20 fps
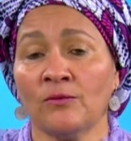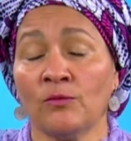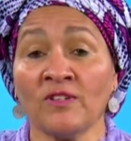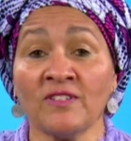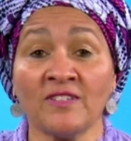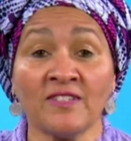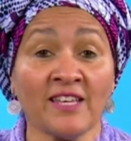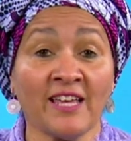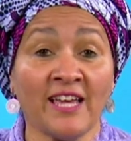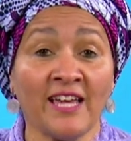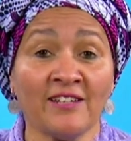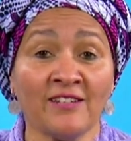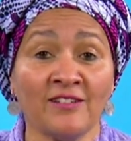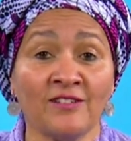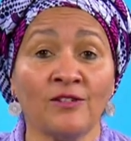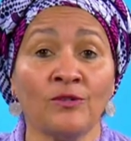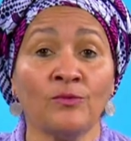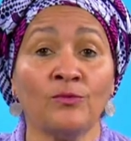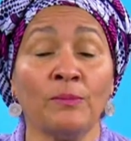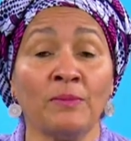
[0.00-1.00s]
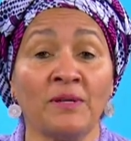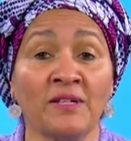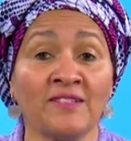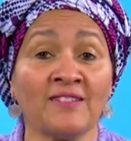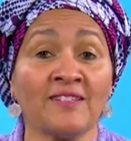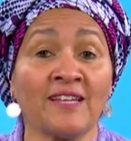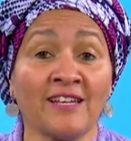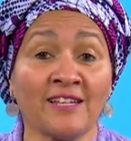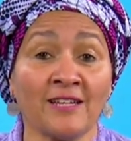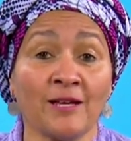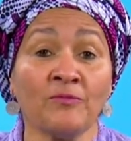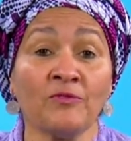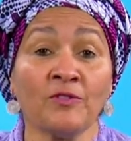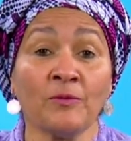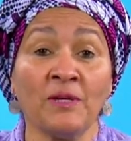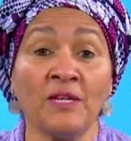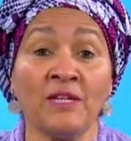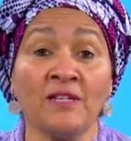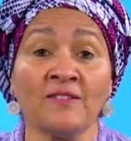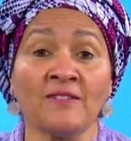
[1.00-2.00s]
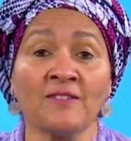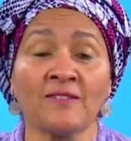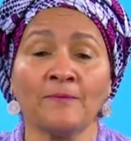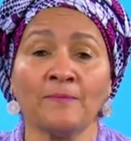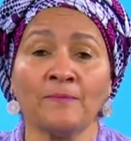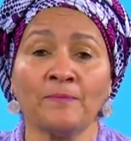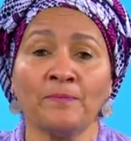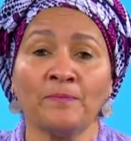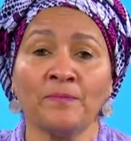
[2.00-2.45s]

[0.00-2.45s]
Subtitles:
Once again, women stand up for peace.